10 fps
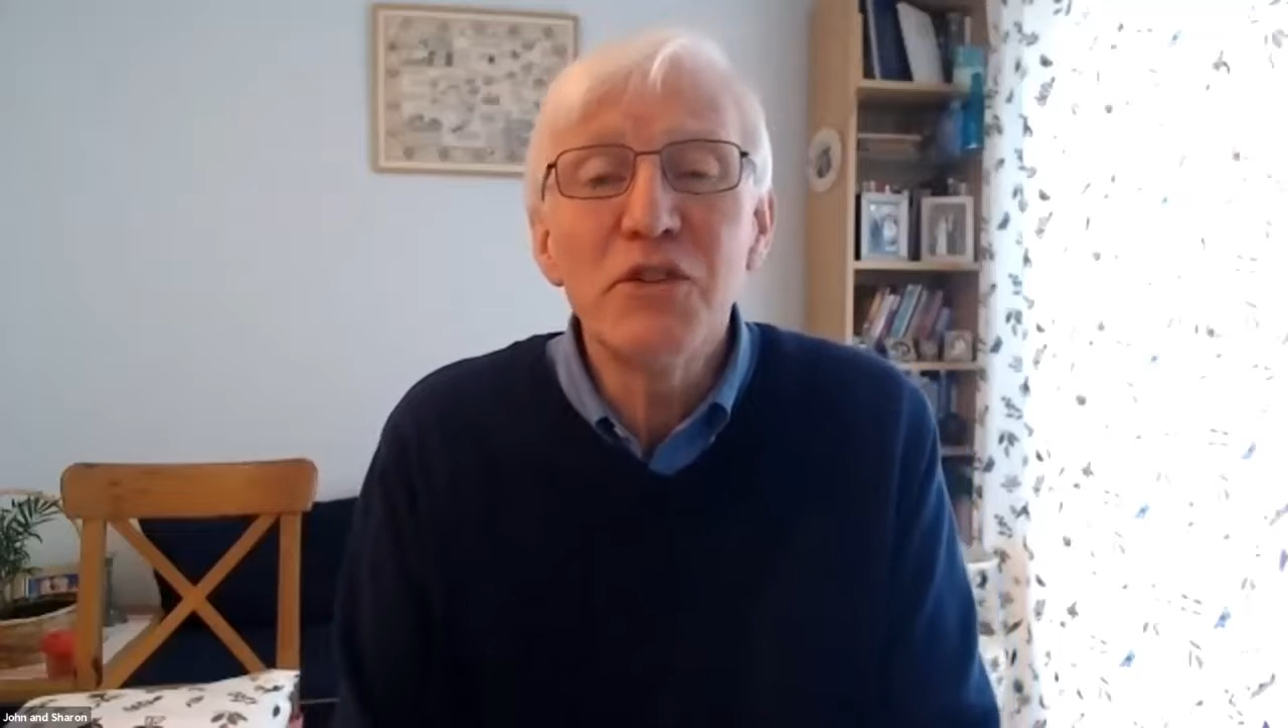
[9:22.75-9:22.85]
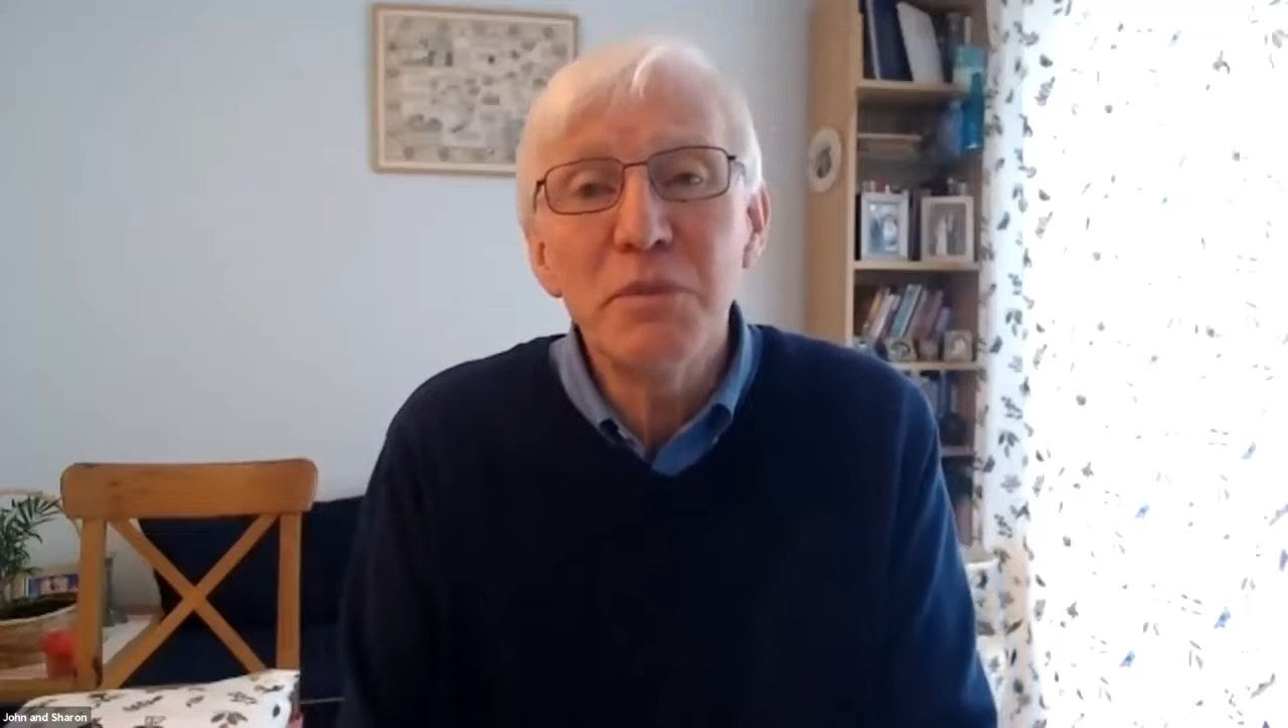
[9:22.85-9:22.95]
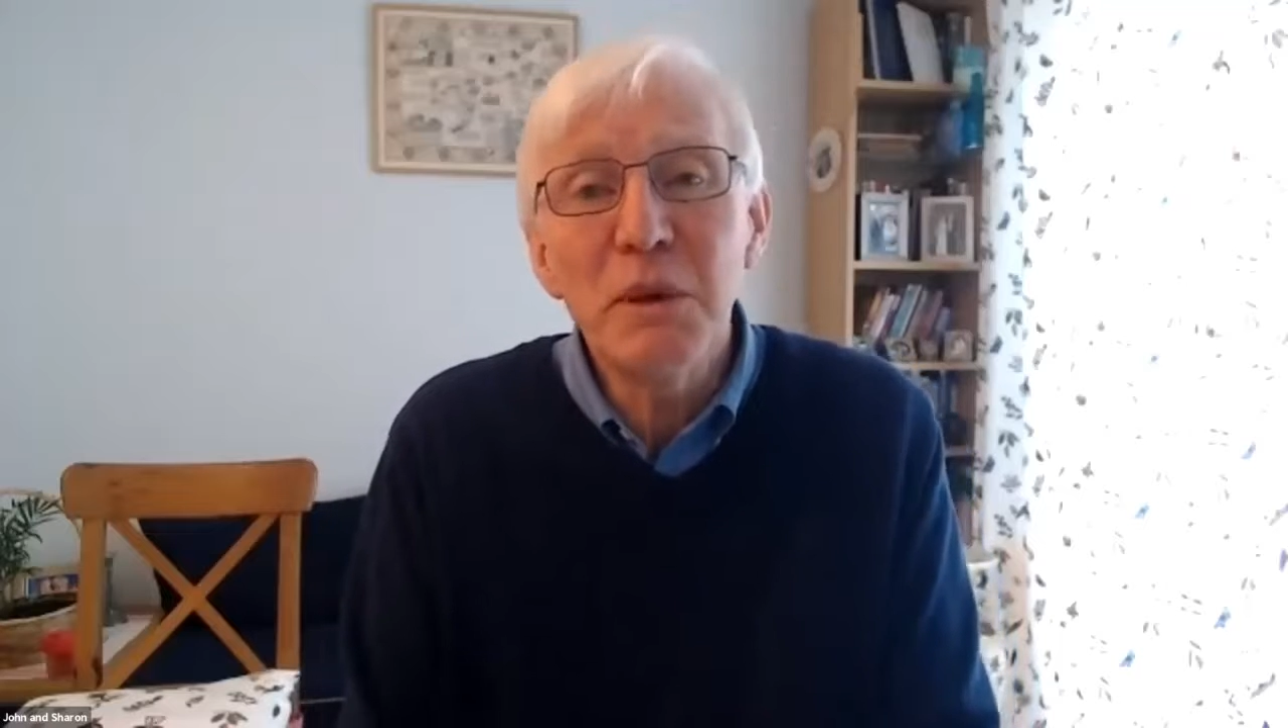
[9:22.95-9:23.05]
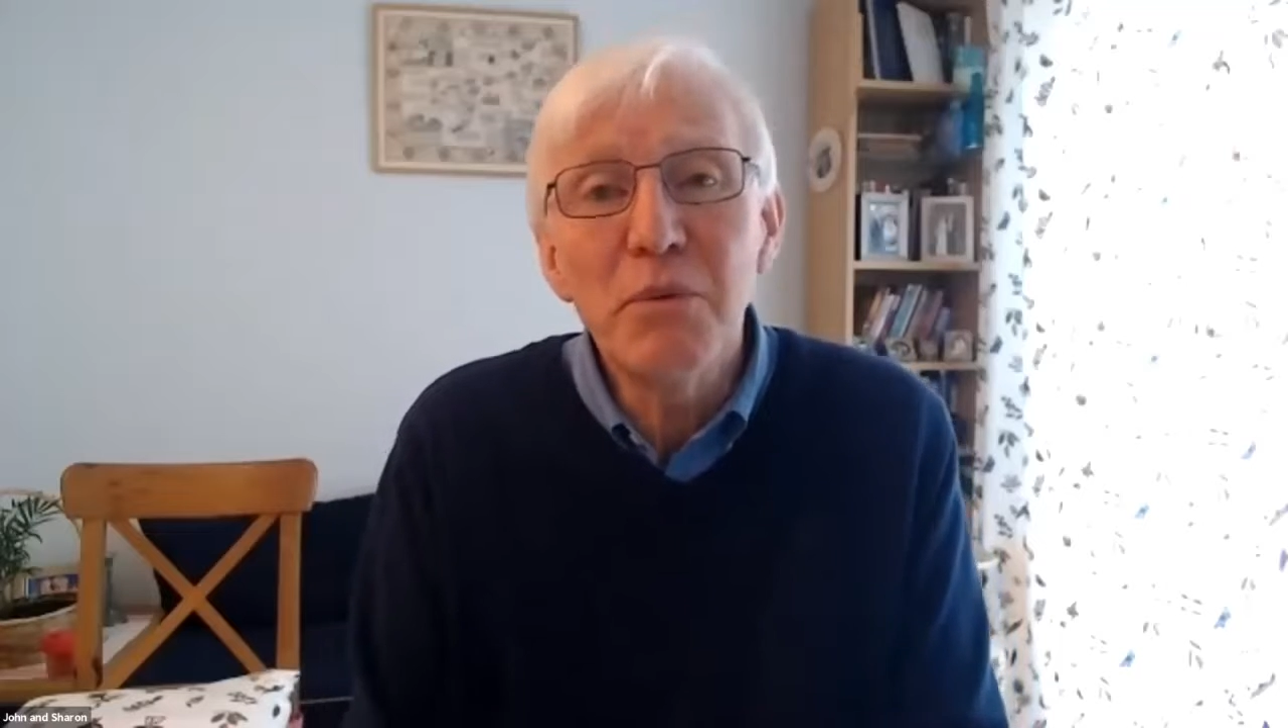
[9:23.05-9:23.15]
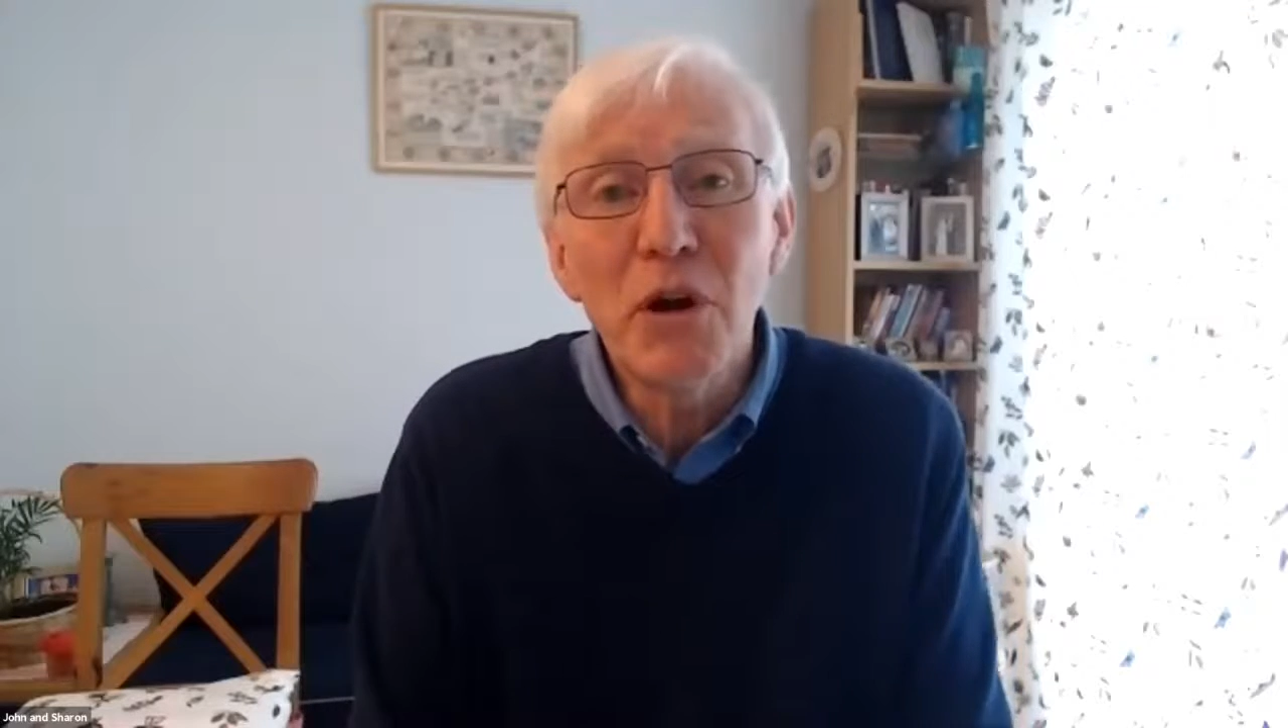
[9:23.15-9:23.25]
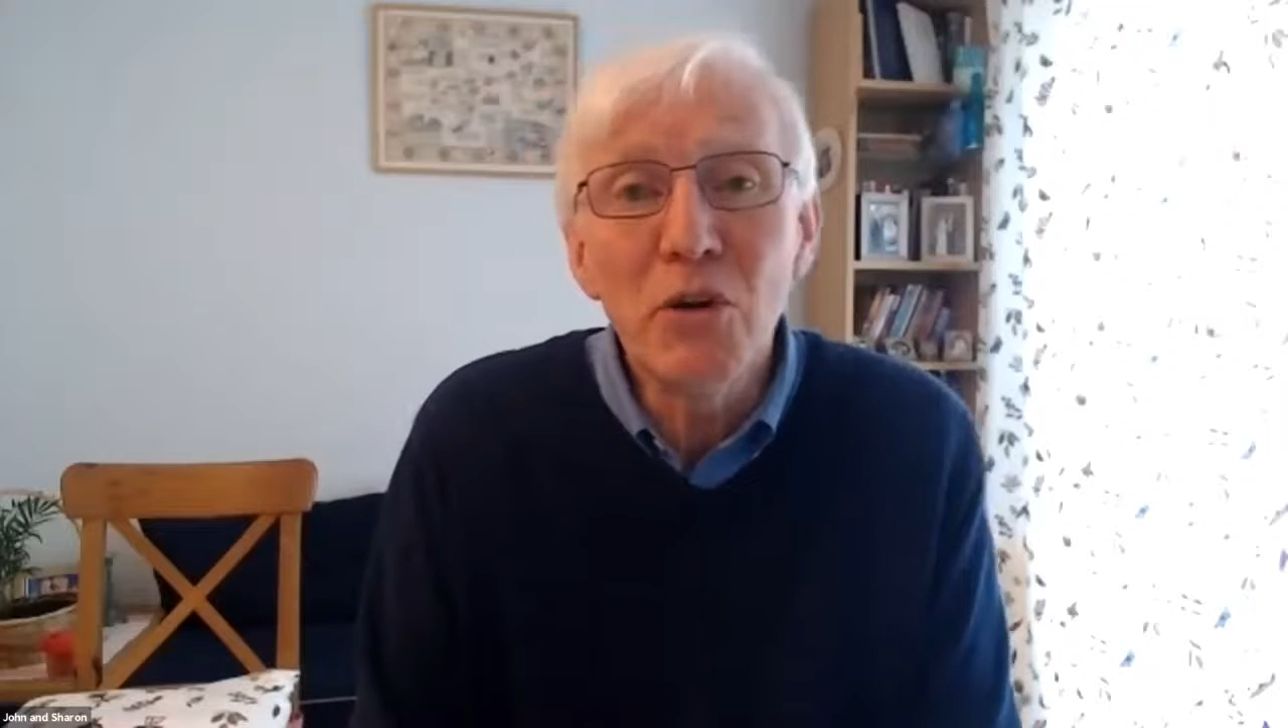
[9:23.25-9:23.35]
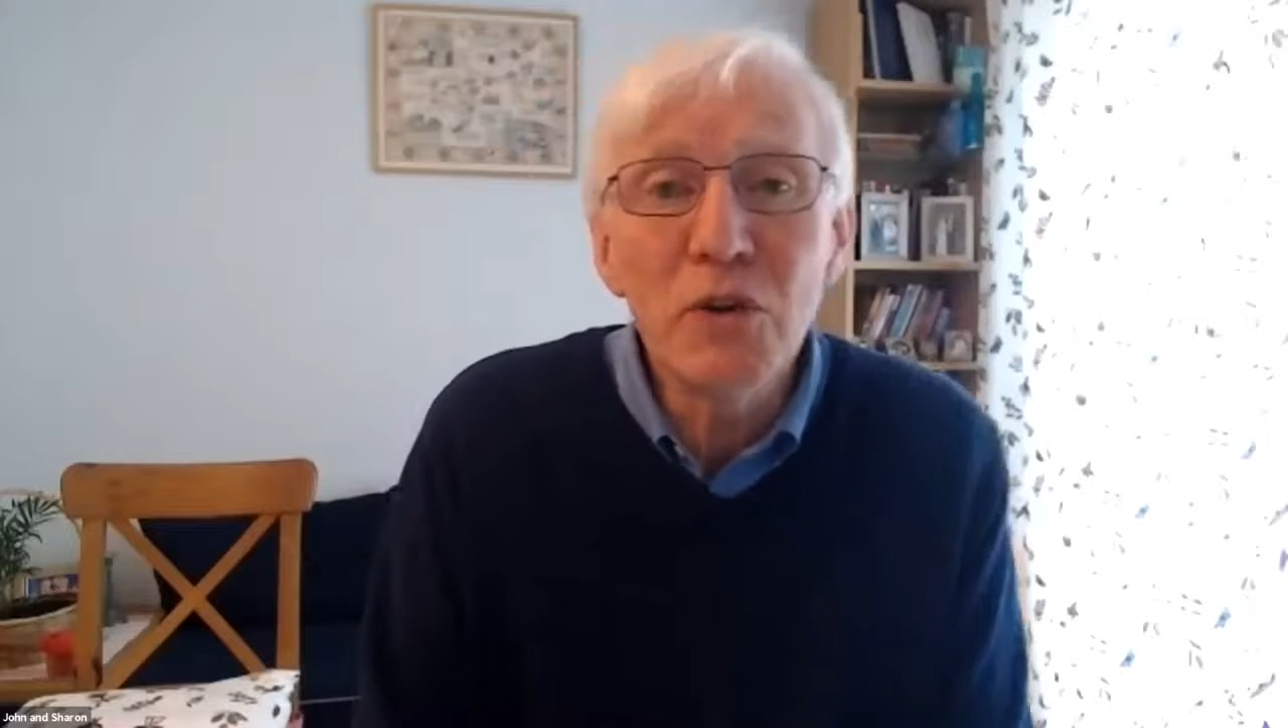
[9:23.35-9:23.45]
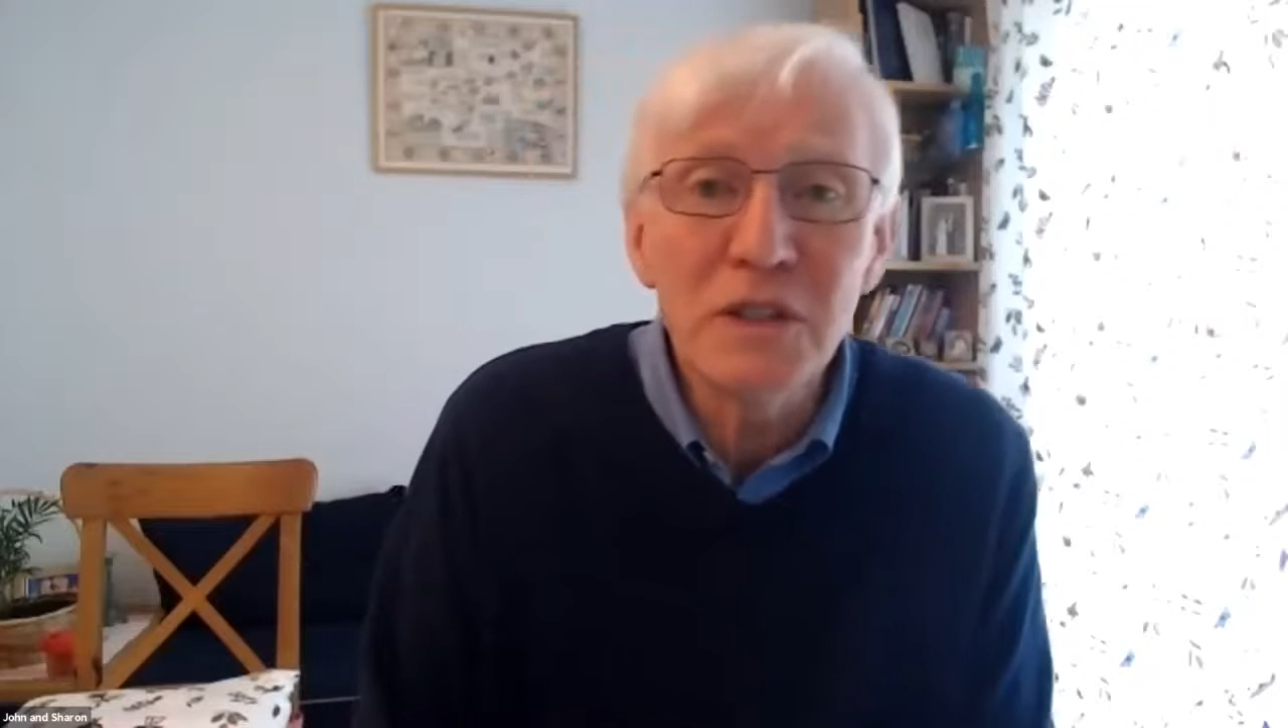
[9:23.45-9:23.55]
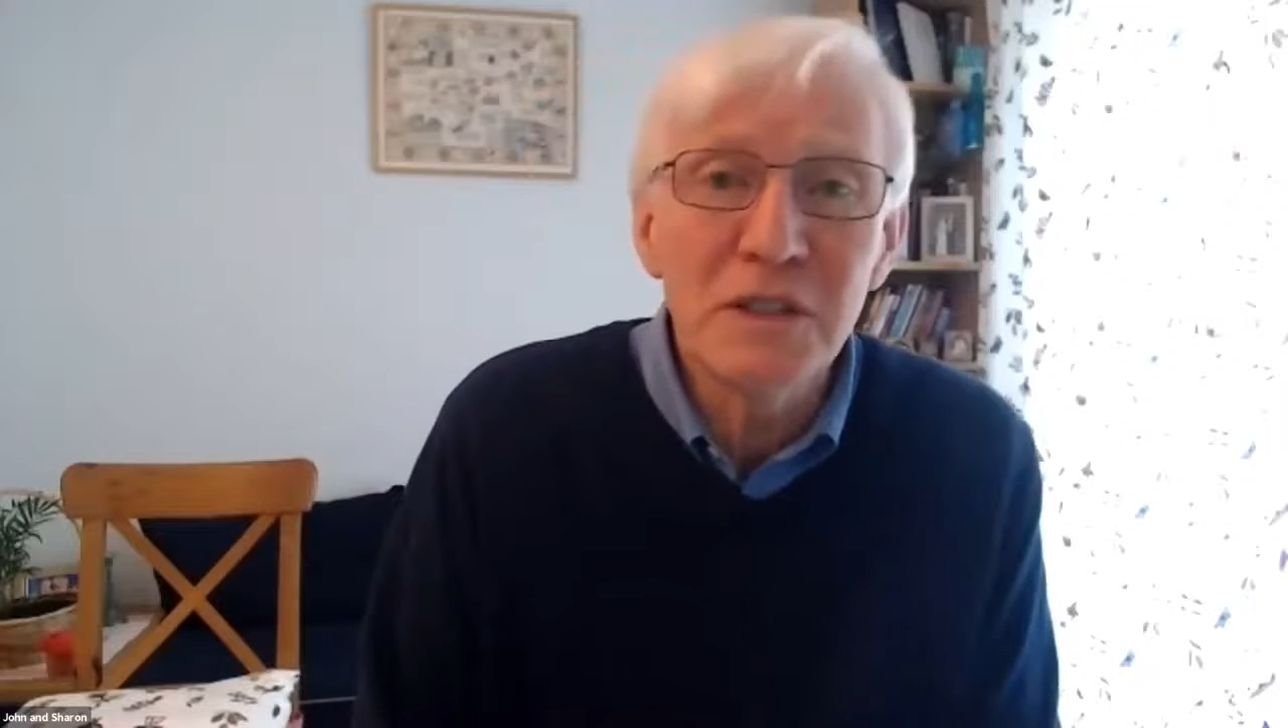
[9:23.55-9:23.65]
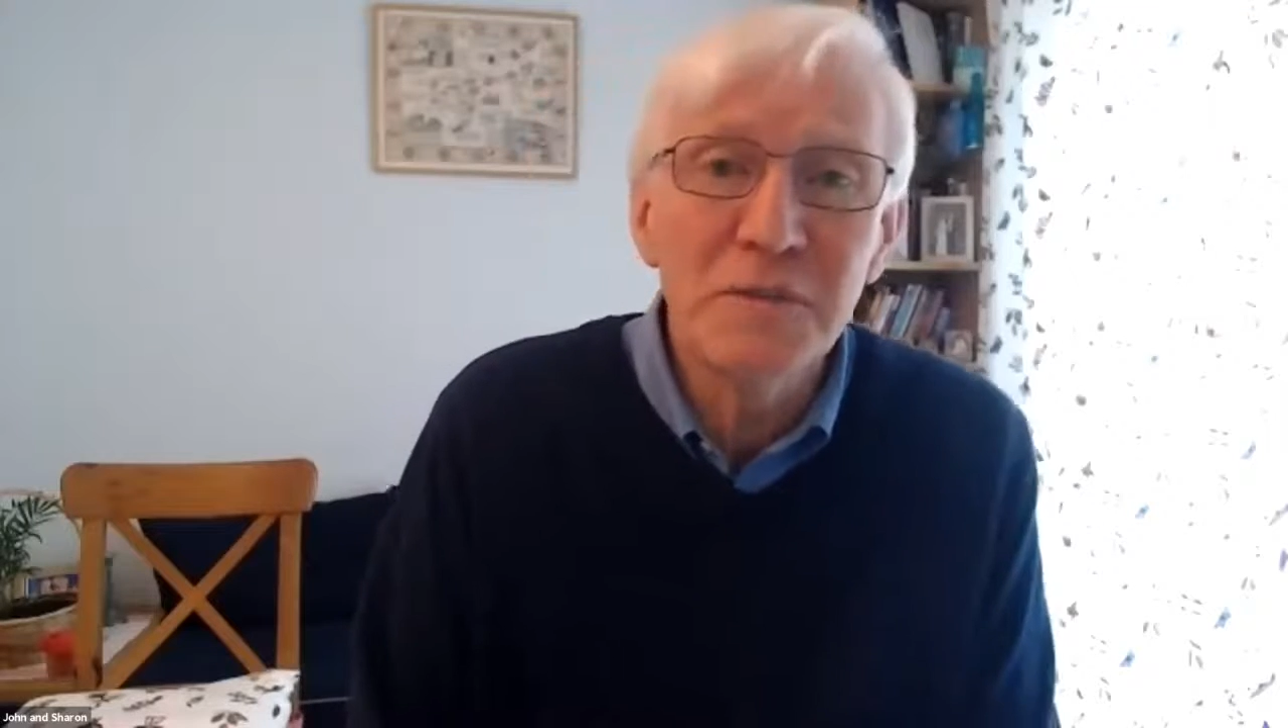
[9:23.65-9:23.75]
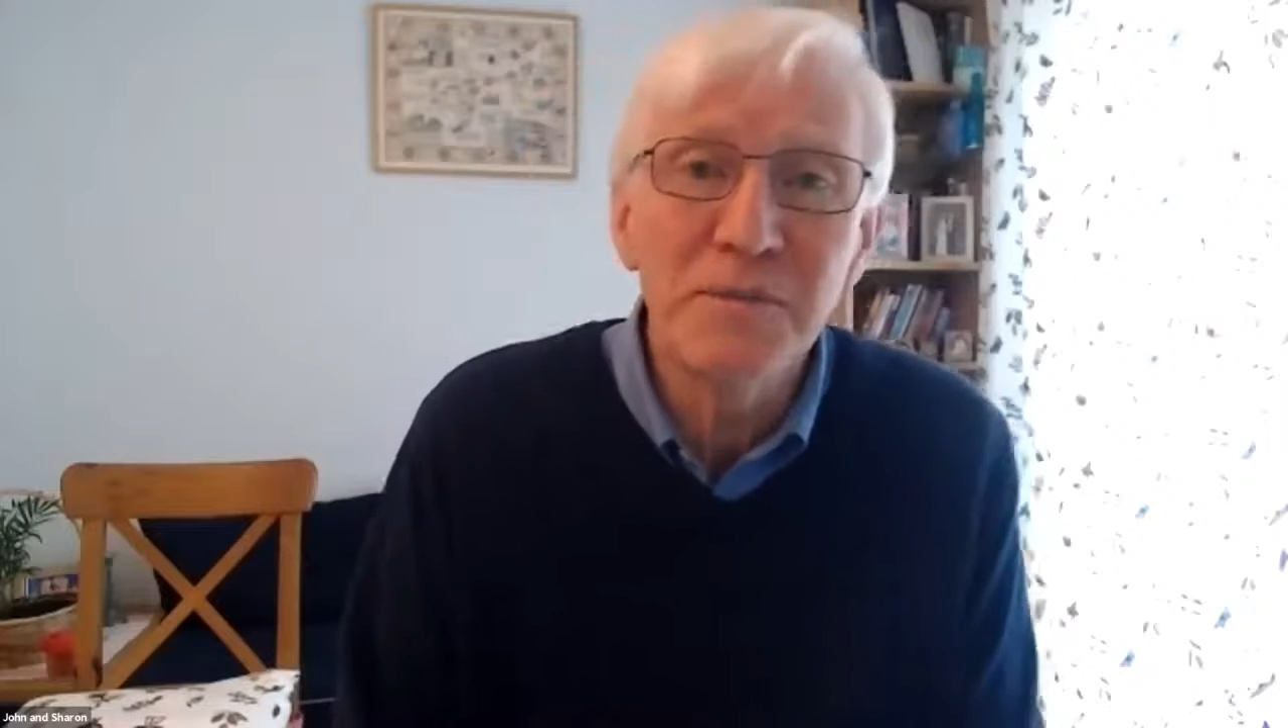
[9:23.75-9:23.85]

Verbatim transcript: to be broken